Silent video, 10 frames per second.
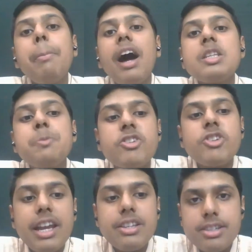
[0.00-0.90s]
are
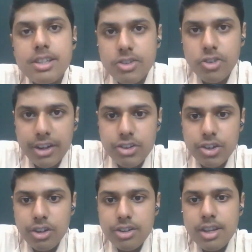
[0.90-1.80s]
specialized
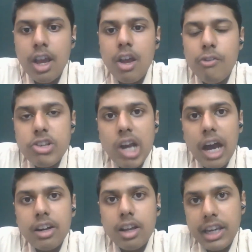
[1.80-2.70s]
structures which are
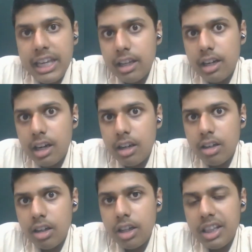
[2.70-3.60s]
green in color.
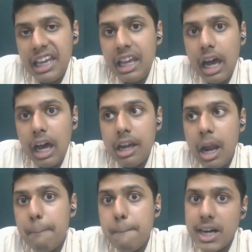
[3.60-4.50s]
They are
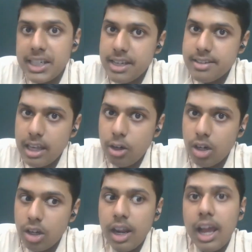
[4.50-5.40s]
multicellular
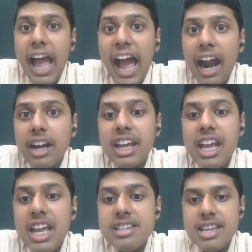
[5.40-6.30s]
and
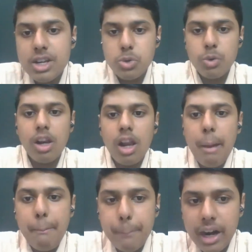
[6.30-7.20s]
asexual
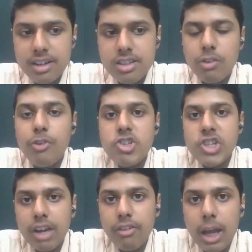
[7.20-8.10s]
buds which
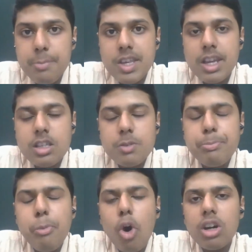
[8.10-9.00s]
develop in
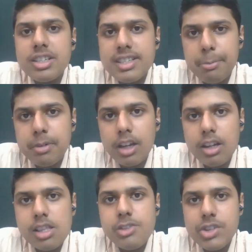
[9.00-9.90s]
small
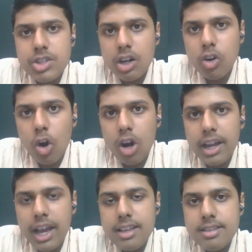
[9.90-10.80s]
receptacles which are called
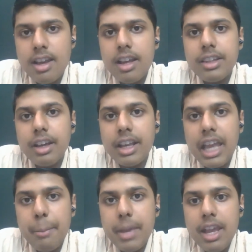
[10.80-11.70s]
as the
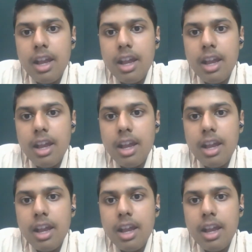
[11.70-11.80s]
gamecups,